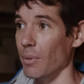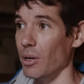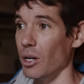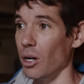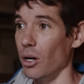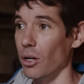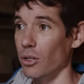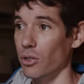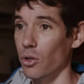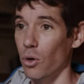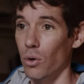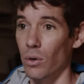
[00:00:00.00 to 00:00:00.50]
I mean, it
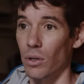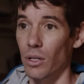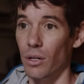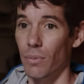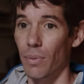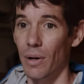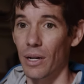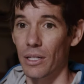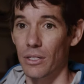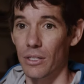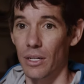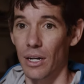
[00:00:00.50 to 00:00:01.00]
all totally
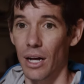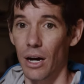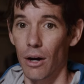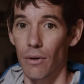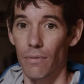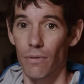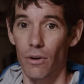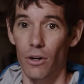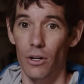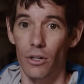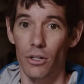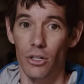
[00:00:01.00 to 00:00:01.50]
depends on how
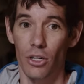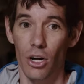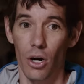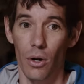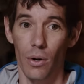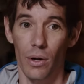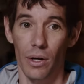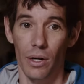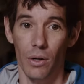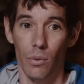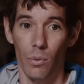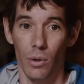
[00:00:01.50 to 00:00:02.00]
far you're
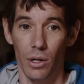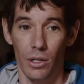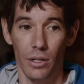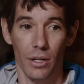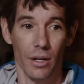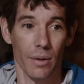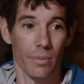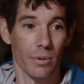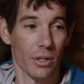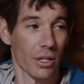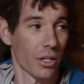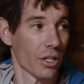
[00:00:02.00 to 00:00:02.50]
going and what
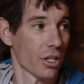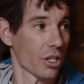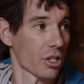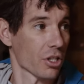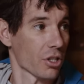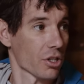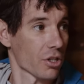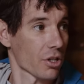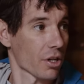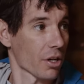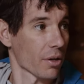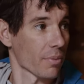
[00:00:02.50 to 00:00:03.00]
type of
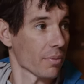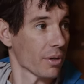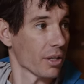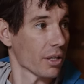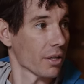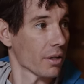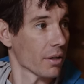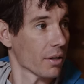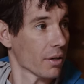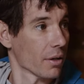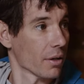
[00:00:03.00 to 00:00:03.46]
conditions you're gonna be in.